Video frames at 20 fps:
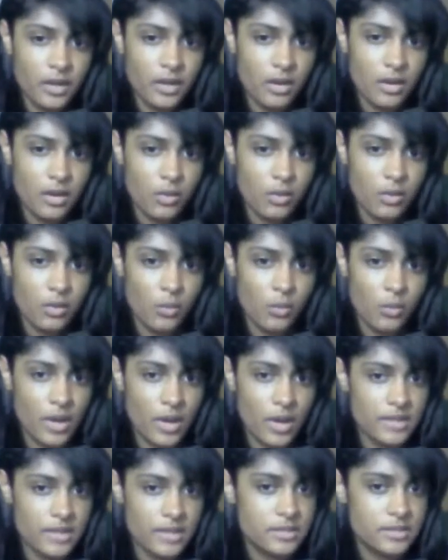why is
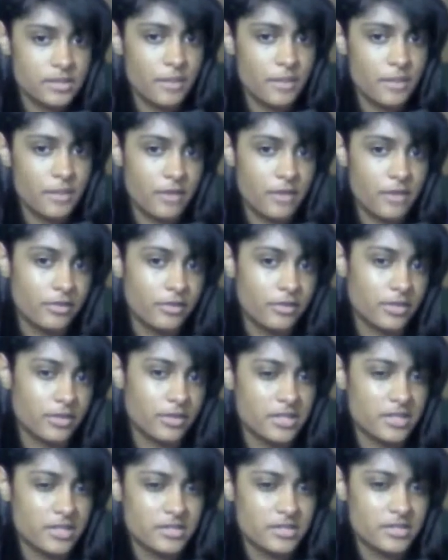it bad for your kids
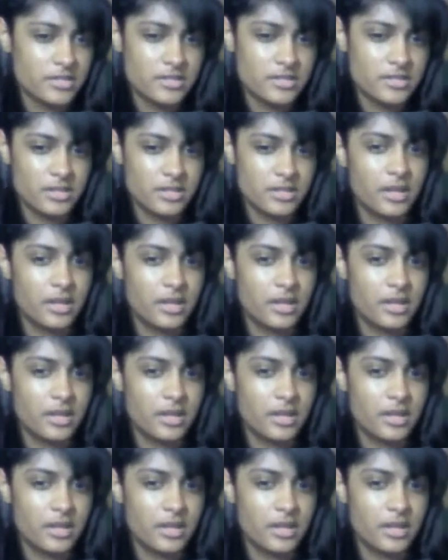to see that?